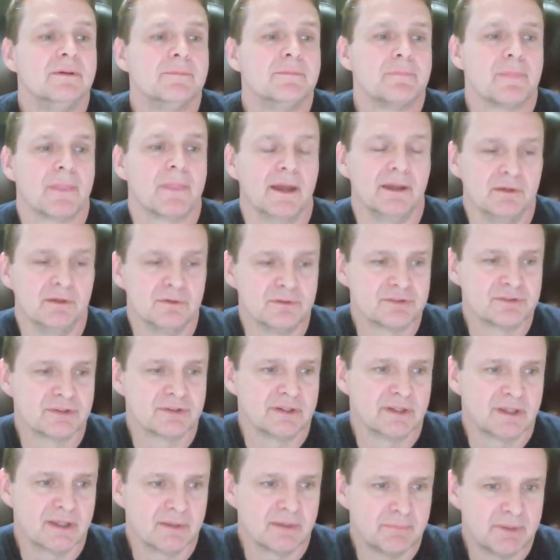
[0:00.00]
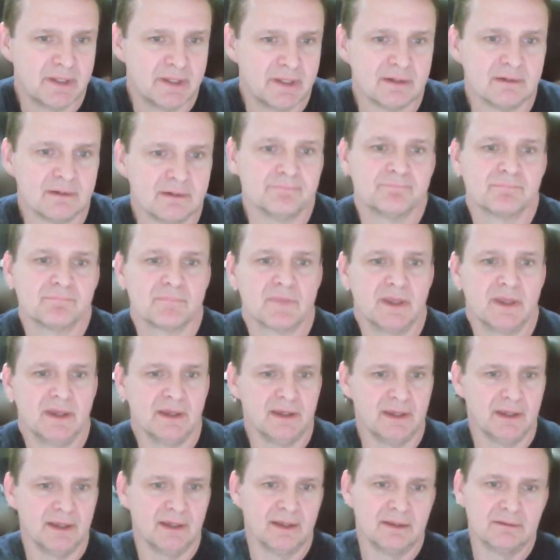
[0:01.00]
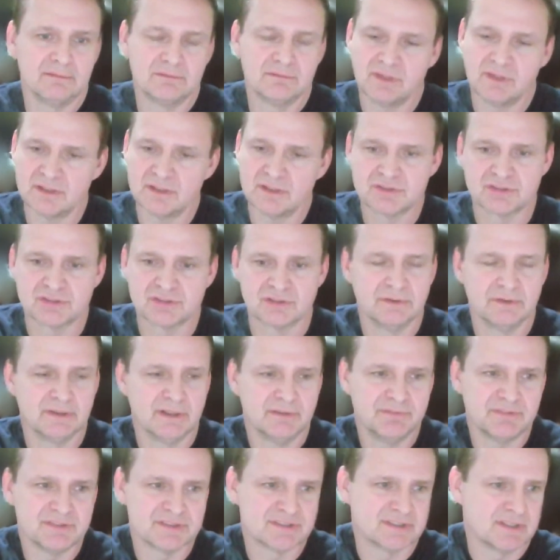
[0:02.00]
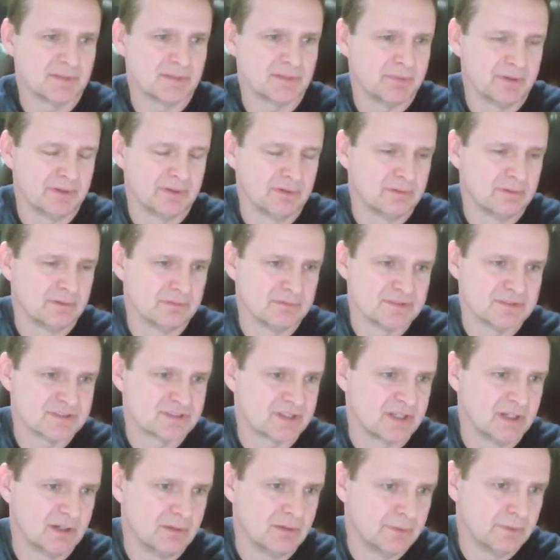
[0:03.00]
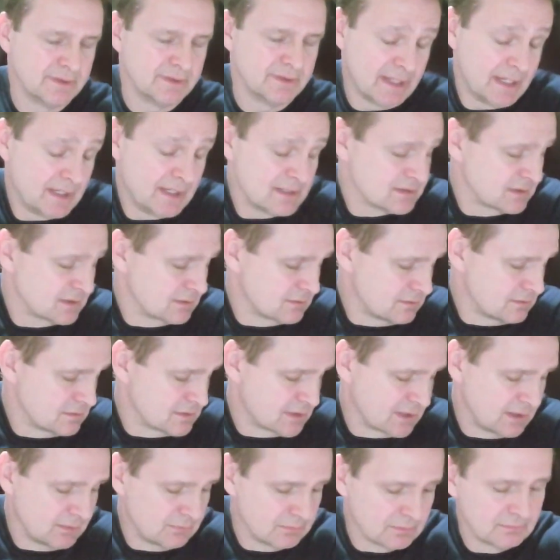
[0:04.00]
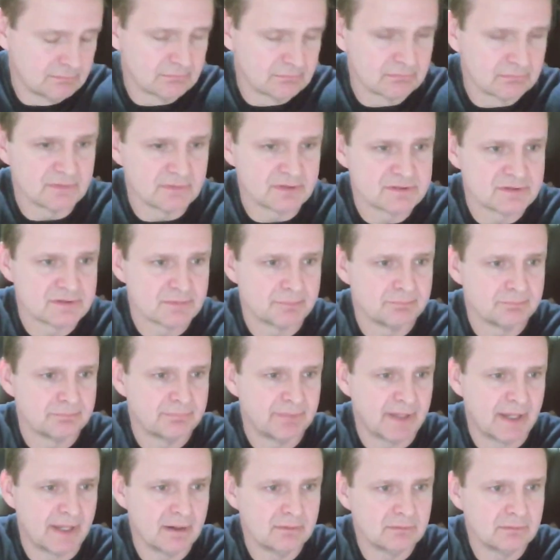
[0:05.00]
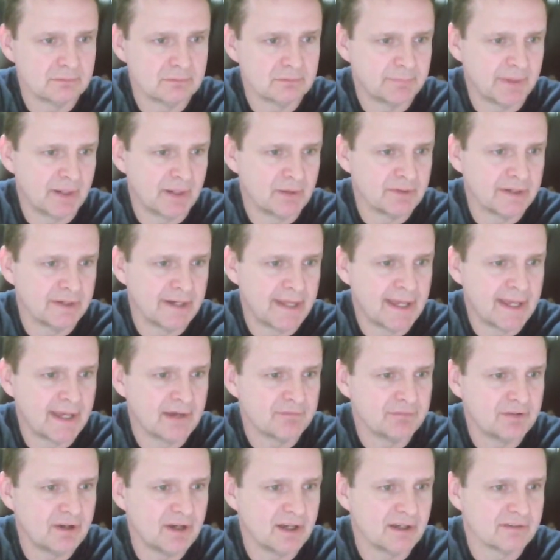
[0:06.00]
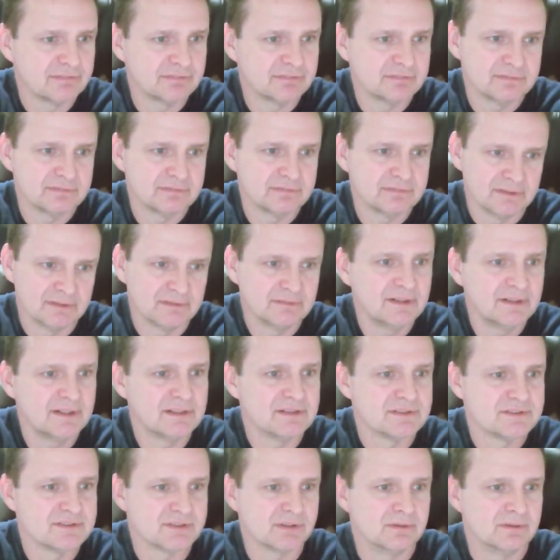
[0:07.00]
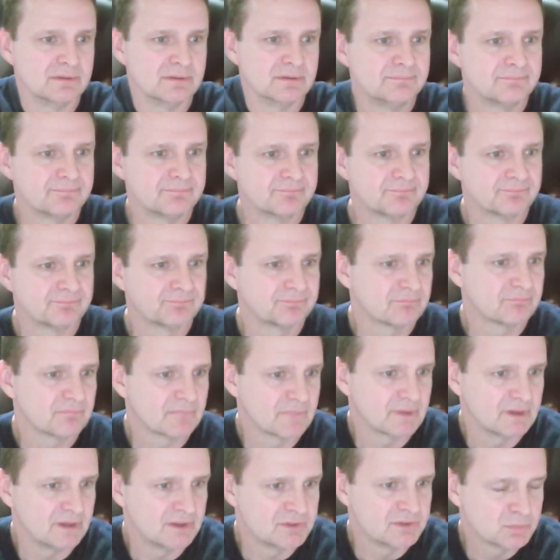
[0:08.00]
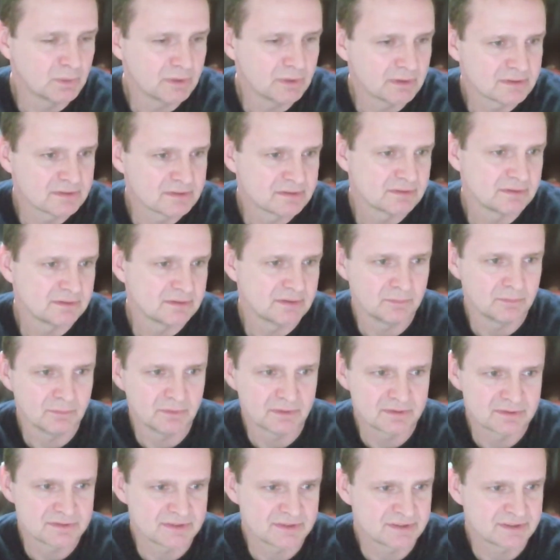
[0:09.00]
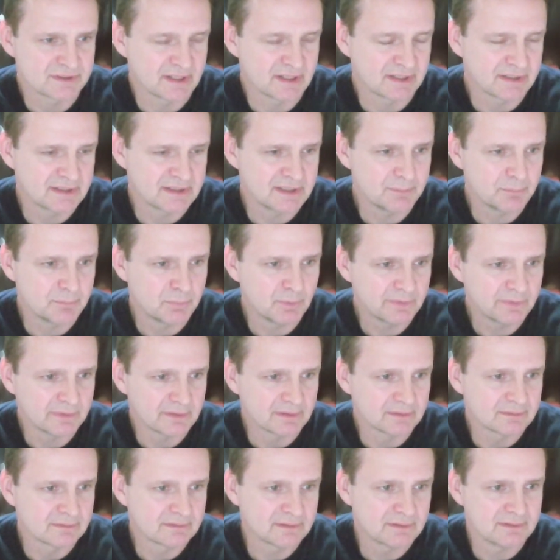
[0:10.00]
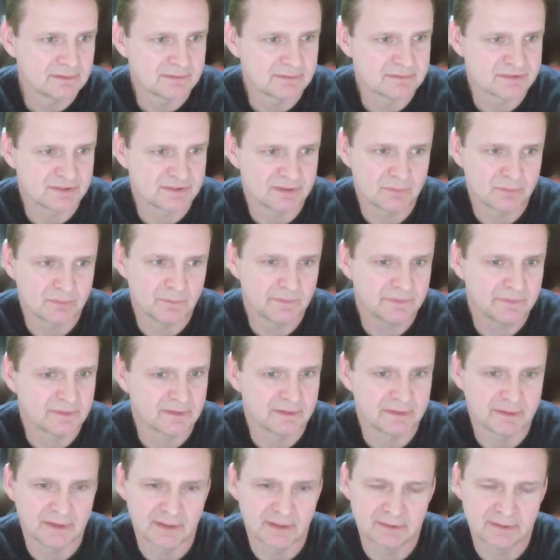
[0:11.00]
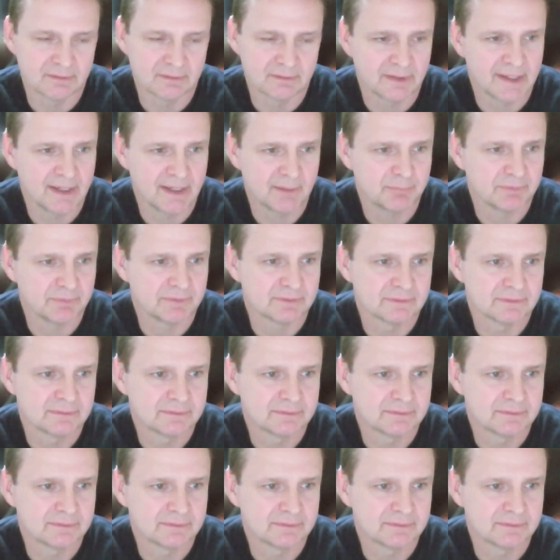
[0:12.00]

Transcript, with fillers: I know it's going to come down. And then, sure enough, you step on the scale one day and think, okay, well, there's a pound, pound and a half off. All right, so it's works. It works. It's got to keep with it. Stick with it, and it'll happen.